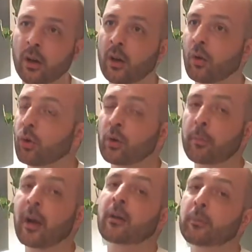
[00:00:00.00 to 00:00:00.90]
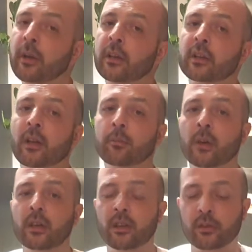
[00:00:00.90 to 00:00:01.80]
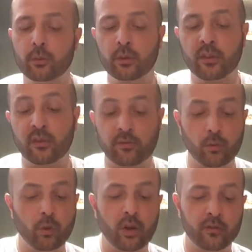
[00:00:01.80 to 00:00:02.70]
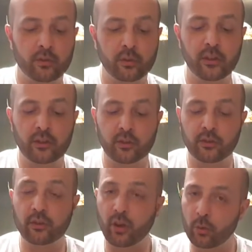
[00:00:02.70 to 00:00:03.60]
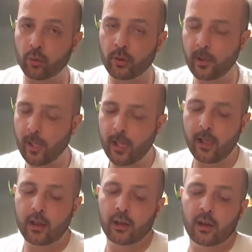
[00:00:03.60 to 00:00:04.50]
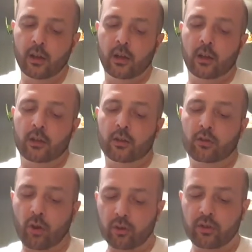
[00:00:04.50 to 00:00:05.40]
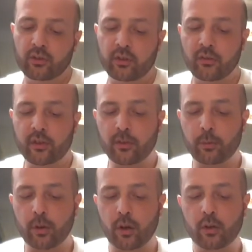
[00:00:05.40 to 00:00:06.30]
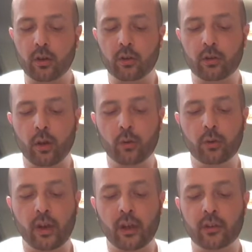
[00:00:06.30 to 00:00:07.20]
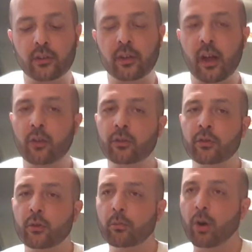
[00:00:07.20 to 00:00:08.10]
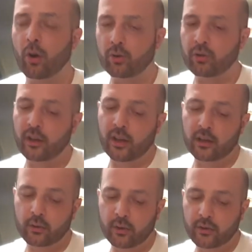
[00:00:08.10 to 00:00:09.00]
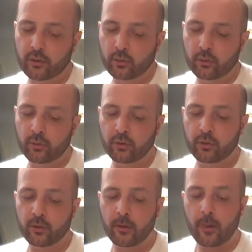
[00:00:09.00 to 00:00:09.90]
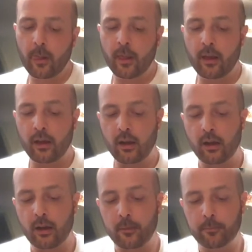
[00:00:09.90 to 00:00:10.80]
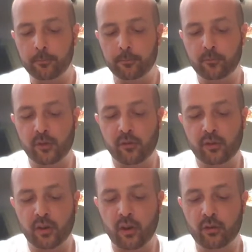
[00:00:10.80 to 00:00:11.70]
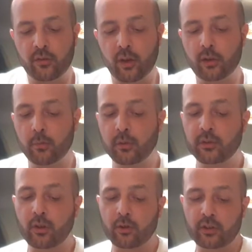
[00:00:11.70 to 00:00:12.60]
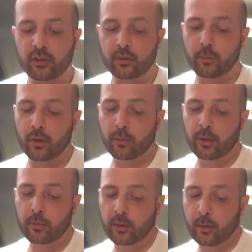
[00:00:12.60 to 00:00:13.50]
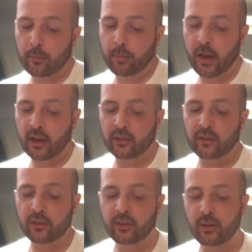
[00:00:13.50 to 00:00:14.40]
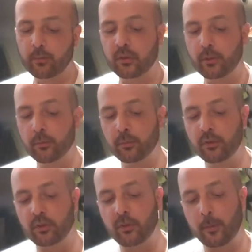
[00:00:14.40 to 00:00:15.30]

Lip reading: or a paramedic that may need to attend for whatever reason. So the toxins of this plant are known as calcium oxalate crystals. The Vittarifolium is toxic to both people and pets, and symptoms